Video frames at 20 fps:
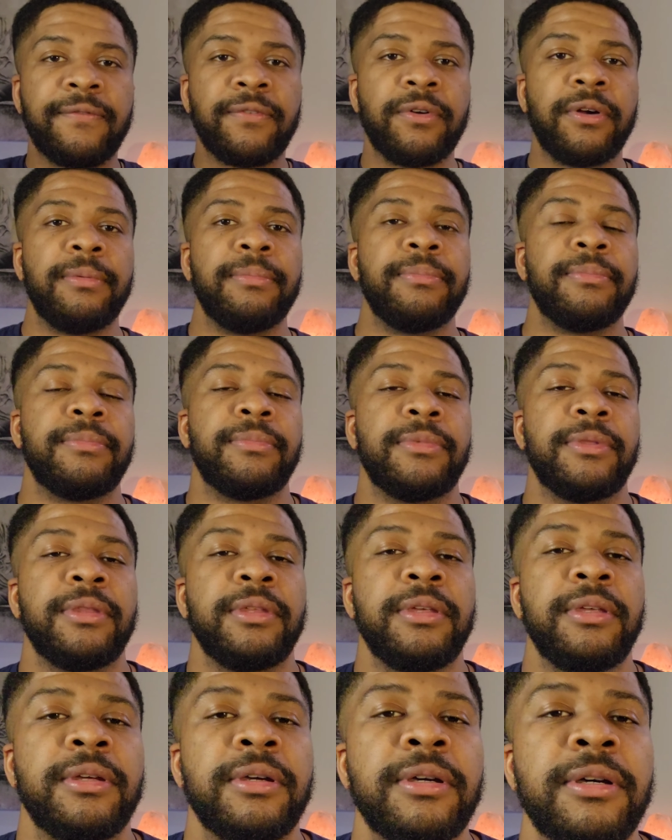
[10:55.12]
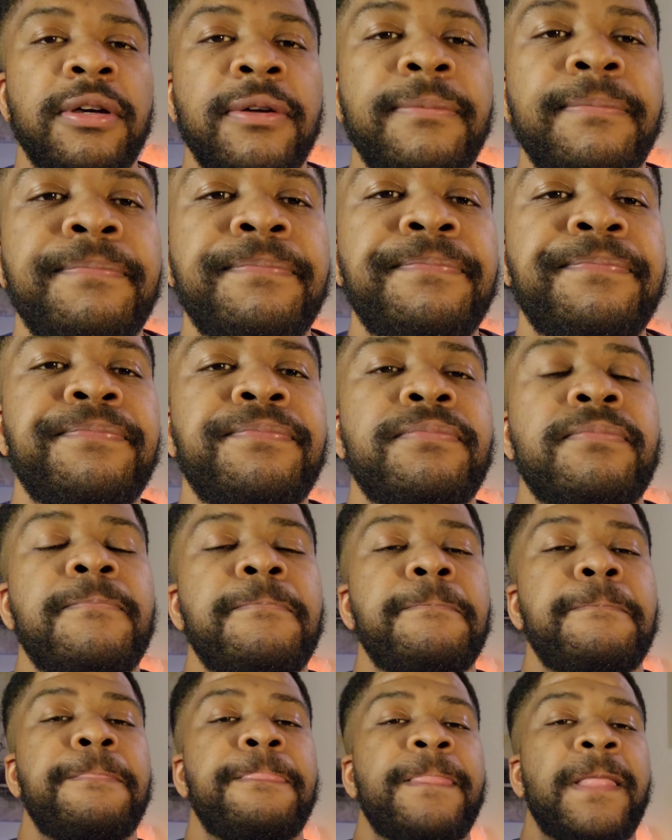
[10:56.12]
from the
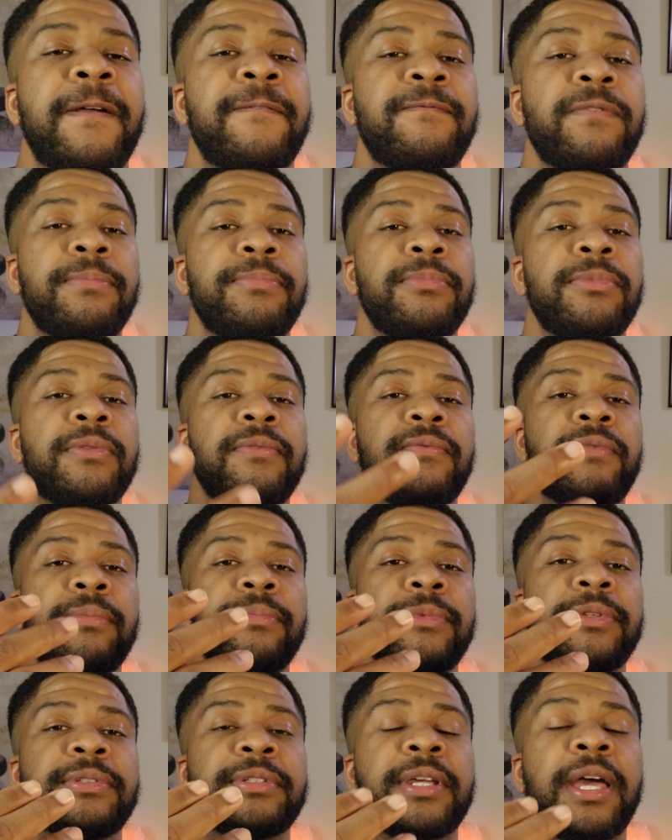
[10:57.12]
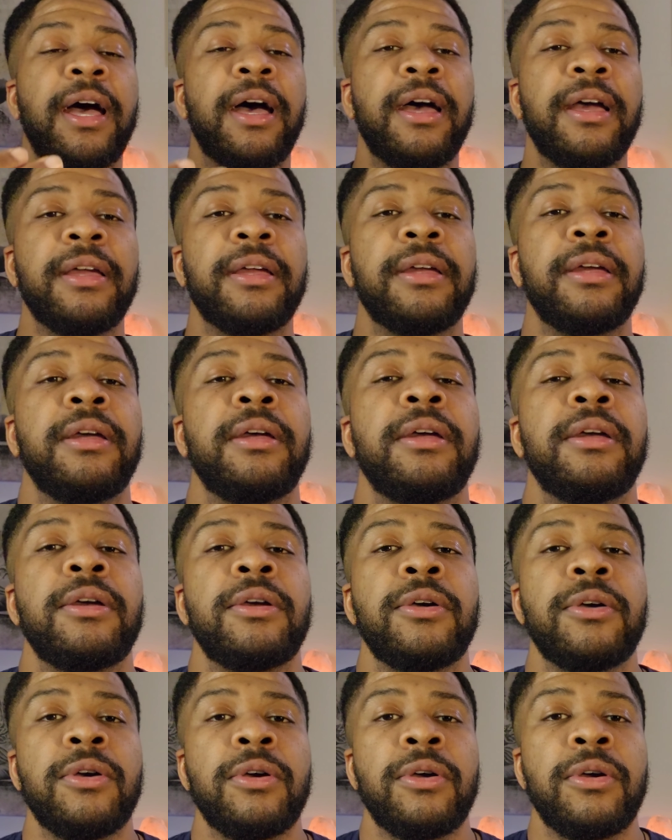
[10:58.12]
from the sky
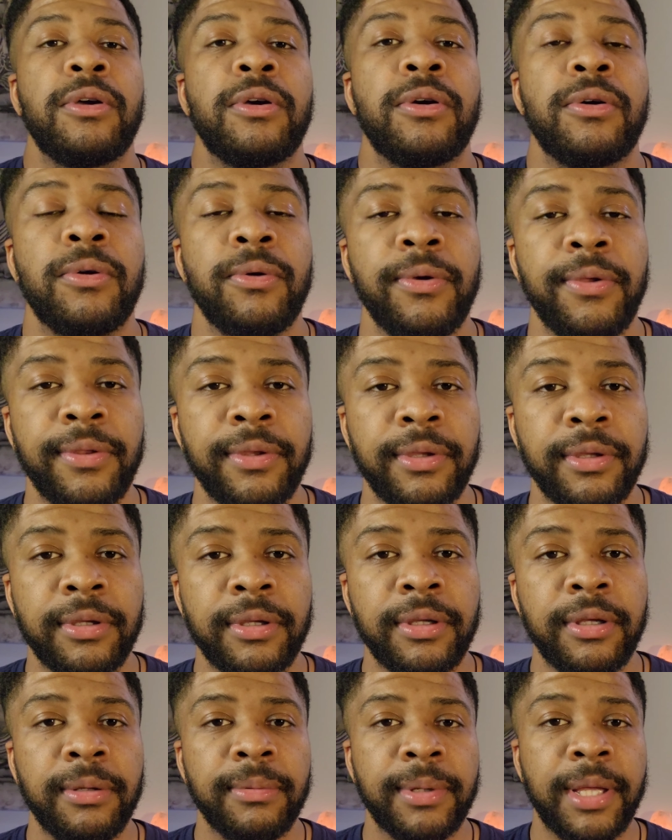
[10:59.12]
or the